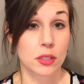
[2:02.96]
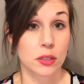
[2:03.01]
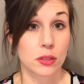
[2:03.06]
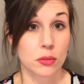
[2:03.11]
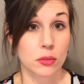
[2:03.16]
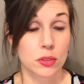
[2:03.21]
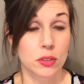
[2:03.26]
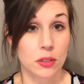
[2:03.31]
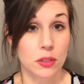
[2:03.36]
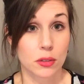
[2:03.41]
to
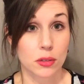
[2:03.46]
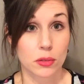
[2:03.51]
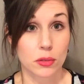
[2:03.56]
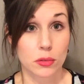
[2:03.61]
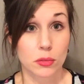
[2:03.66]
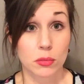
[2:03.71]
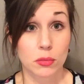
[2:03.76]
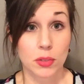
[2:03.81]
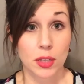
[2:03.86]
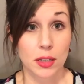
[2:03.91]
do.
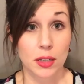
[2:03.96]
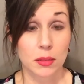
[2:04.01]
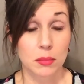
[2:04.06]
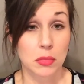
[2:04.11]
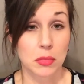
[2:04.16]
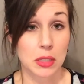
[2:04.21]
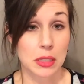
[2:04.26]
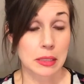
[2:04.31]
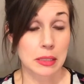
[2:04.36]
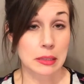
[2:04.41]
So
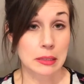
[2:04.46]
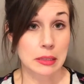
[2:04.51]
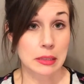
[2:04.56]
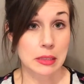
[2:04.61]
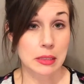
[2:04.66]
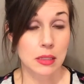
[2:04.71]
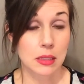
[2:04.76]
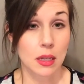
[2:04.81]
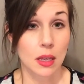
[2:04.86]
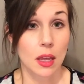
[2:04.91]
that
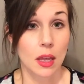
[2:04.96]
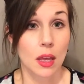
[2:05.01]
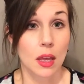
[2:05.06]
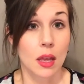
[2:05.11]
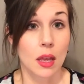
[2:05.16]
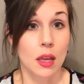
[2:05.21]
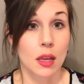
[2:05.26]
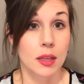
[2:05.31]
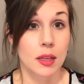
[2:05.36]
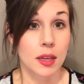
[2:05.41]
means
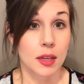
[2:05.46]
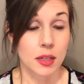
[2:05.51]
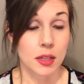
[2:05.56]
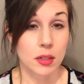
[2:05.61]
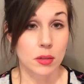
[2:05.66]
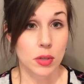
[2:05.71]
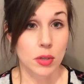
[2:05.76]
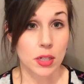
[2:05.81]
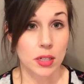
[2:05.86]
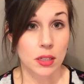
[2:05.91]

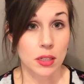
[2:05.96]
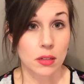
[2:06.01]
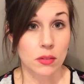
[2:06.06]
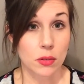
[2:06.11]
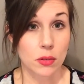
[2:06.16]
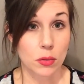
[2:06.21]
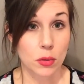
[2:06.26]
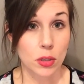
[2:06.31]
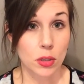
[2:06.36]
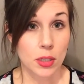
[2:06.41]
getting ready
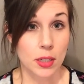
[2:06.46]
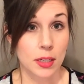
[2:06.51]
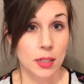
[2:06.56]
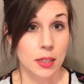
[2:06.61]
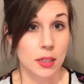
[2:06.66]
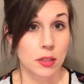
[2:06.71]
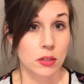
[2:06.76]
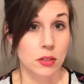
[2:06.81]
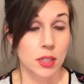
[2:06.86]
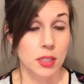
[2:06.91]
for work,
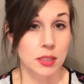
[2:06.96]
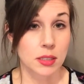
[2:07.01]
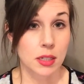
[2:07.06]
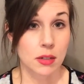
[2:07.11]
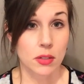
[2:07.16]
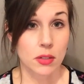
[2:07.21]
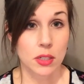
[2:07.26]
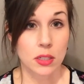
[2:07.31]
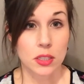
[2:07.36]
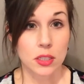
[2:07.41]
getting dressed,
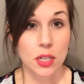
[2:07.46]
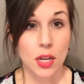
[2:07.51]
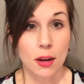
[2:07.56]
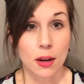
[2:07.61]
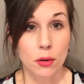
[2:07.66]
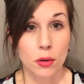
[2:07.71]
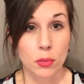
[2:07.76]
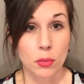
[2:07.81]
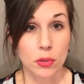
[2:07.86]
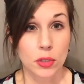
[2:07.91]
having a
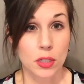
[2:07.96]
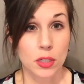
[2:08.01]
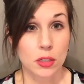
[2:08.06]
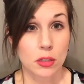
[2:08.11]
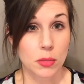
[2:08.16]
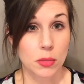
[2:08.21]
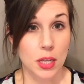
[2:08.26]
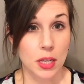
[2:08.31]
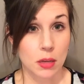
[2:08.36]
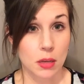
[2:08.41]
shower, putting
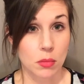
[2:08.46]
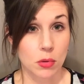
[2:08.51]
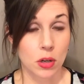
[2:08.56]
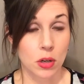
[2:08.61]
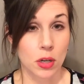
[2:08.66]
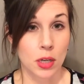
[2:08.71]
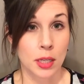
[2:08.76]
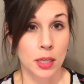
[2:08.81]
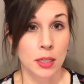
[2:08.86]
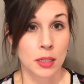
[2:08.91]
your makeup
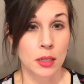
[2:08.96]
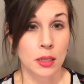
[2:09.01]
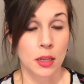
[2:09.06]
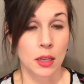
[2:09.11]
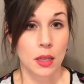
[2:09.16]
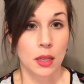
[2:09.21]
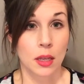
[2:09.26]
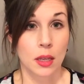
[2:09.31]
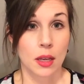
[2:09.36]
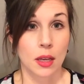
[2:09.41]
on,
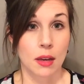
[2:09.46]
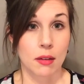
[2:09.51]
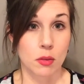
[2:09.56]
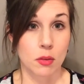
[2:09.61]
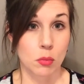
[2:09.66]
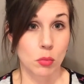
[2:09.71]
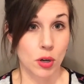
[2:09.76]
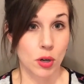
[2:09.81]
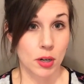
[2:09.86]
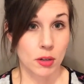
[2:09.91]

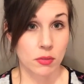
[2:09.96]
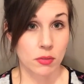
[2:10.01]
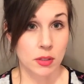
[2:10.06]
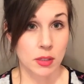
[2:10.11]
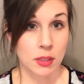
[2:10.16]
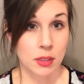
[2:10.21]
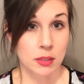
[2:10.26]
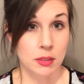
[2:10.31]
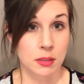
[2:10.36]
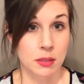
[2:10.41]
having
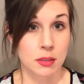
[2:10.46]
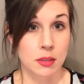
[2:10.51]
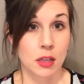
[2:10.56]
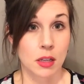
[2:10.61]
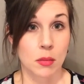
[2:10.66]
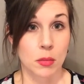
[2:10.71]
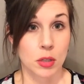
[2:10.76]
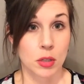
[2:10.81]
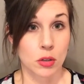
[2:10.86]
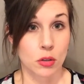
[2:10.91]
breakfast,
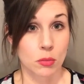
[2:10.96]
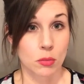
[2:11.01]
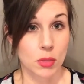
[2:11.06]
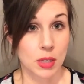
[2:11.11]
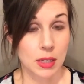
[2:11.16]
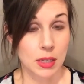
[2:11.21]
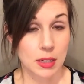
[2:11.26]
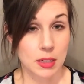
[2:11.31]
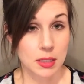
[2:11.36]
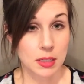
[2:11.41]
coming home,
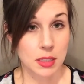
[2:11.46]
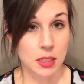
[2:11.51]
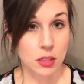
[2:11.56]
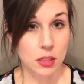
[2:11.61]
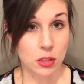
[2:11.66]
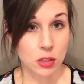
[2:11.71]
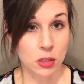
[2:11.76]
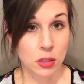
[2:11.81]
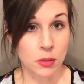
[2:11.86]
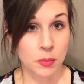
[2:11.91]
making
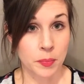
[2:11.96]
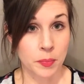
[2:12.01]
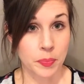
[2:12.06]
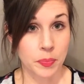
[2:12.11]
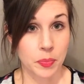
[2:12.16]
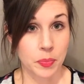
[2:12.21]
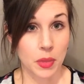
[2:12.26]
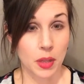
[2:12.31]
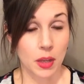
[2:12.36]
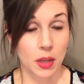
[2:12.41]
dinner.
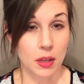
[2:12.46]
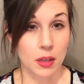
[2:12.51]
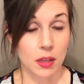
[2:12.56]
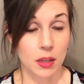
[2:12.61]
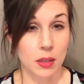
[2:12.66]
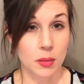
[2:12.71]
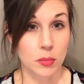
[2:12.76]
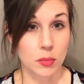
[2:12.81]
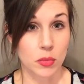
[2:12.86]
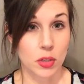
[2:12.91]

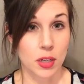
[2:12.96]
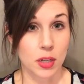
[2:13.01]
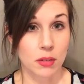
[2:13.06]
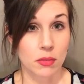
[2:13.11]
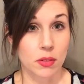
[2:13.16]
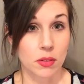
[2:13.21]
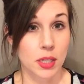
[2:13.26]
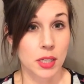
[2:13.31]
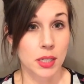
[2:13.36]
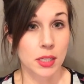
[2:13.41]
What
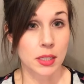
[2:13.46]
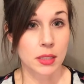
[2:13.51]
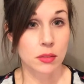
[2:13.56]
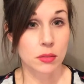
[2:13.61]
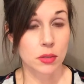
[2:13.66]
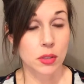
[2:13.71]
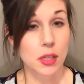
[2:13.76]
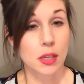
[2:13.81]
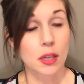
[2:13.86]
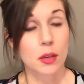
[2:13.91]
I
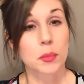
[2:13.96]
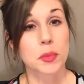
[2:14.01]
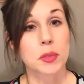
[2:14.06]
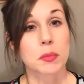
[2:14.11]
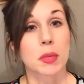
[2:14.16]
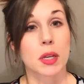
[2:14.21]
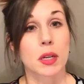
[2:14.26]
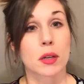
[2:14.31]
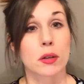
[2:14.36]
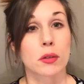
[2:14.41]
find really
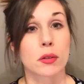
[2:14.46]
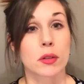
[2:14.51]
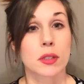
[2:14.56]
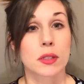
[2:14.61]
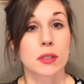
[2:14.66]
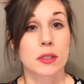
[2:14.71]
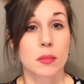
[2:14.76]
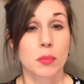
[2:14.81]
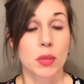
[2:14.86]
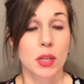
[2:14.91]
helps me out
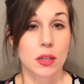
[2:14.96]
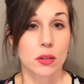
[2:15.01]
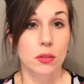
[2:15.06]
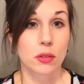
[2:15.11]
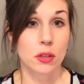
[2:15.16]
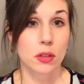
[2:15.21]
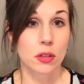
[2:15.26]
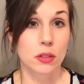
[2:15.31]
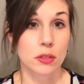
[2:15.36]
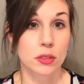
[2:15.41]
is I pick
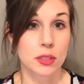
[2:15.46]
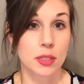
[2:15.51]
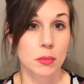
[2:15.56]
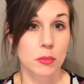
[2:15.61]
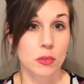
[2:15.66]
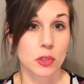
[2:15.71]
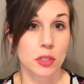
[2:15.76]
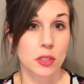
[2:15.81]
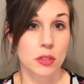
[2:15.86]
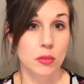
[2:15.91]
out the clothes
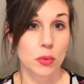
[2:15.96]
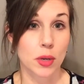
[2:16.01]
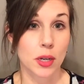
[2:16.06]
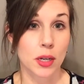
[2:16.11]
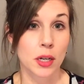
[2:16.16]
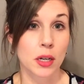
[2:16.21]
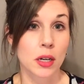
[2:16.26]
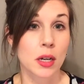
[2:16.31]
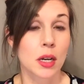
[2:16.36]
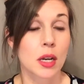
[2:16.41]
I'm going to
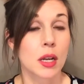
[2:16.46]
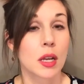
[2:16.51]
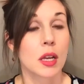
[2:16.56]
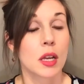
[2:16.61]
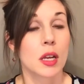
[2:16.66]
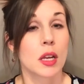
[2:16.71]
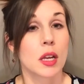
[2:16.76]
wear